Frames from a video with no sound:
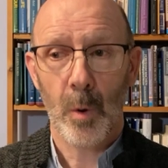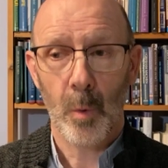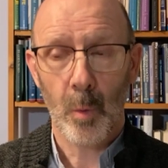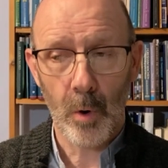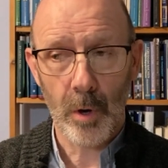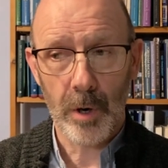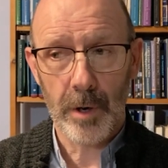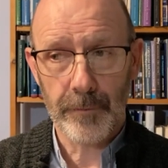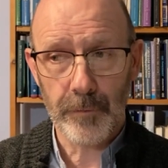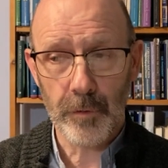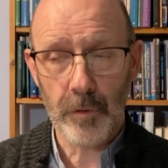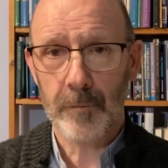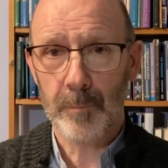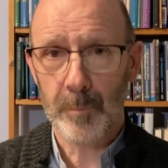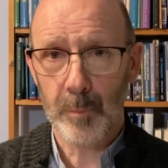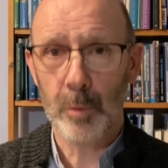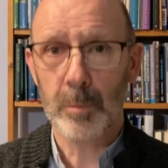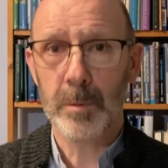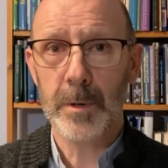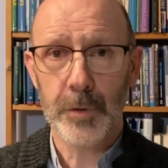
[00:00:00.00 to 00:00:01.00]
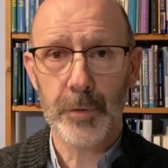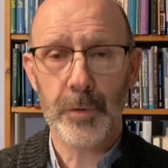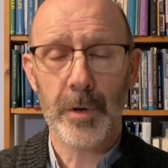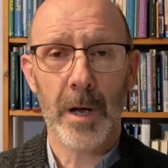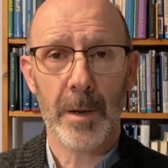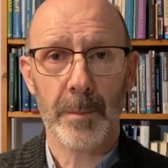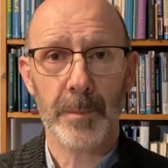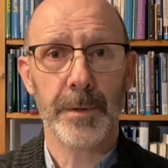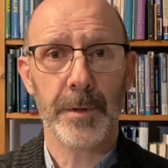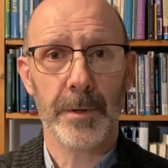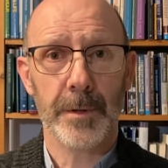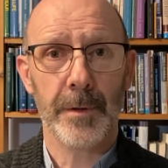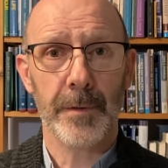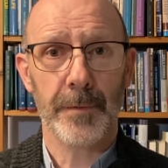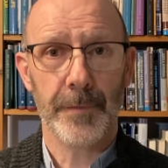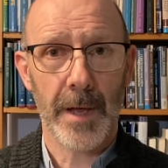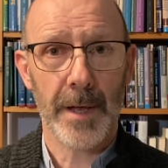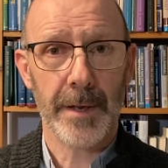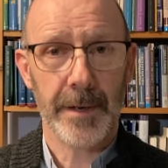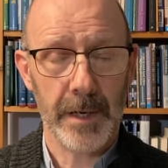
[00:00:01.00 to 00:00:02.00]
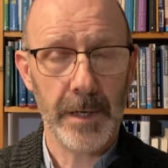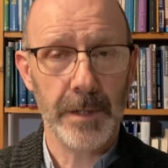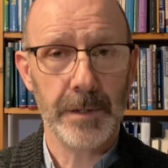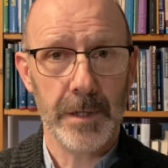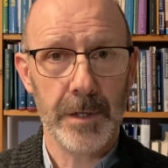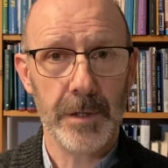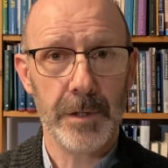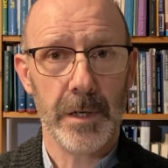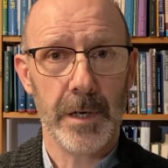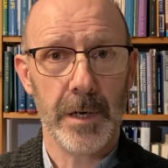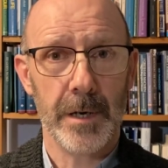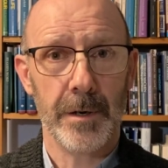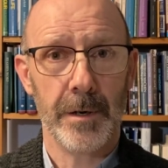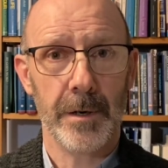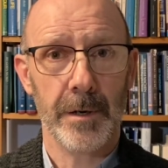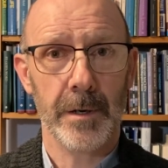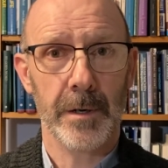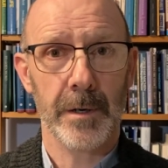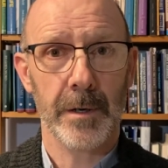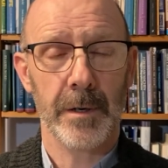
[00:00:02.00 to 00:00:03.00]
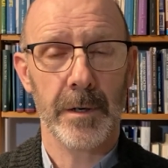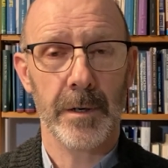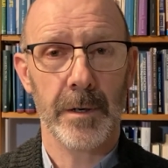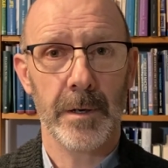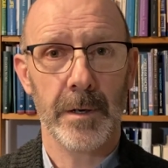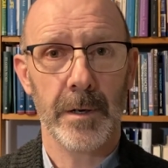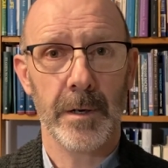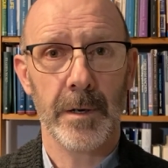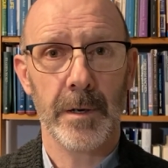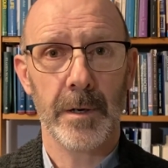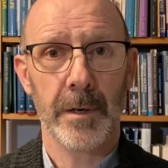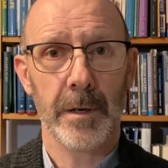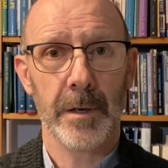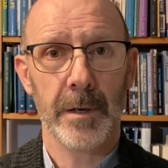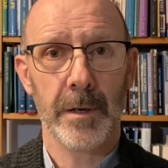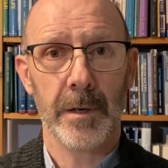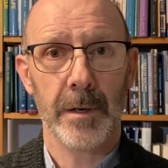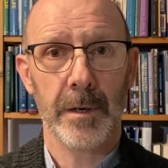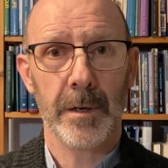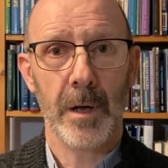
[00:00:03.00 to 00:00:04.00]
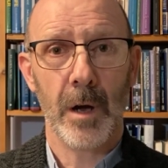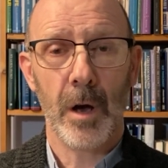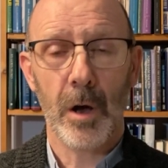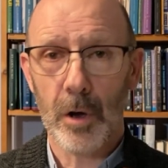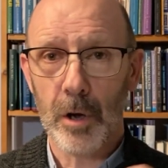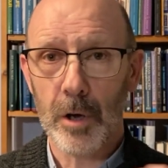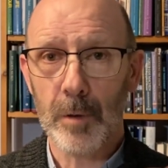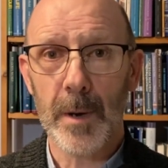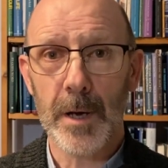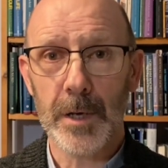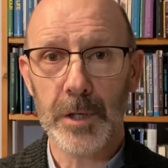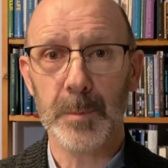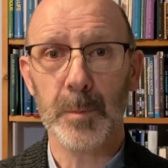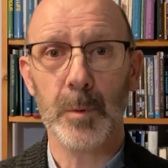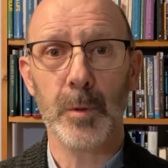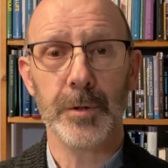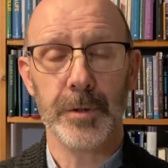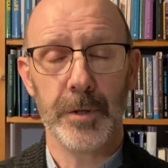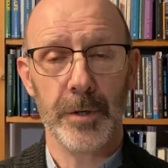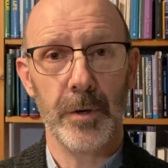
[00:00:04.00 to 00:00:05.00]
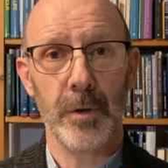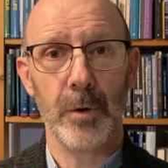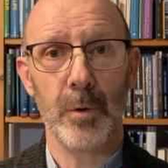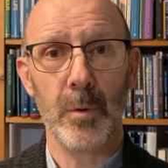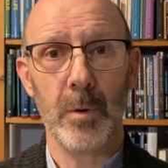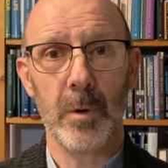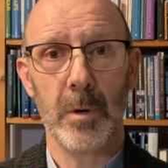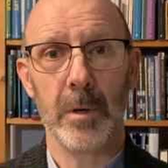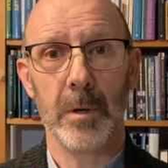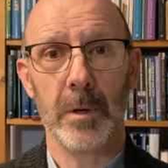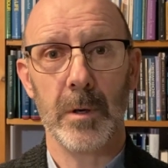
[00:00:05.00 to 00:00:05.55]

What if you've booby-trapped that easy chair? How am I supposed to know?